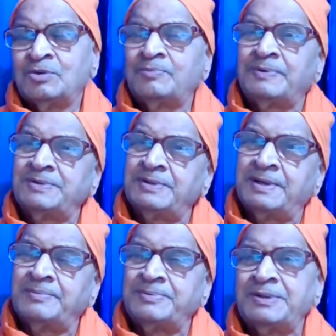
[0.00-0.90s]
So first
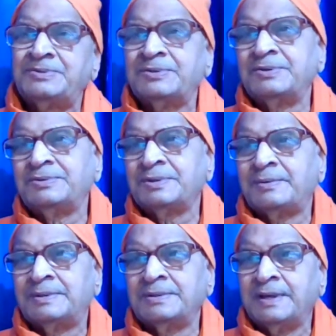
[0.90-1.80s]
the definition is
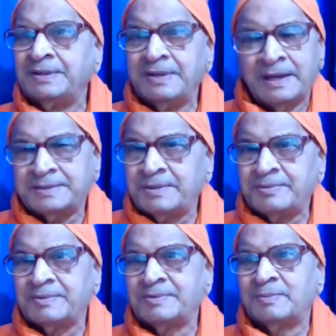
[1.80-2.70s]
given. Any
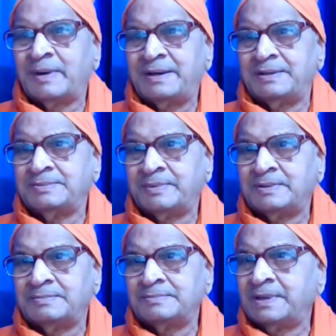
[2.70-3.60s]
activity of the mind is
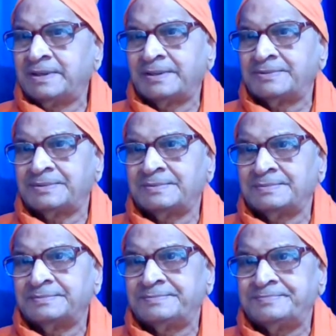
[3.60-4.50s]
meditation.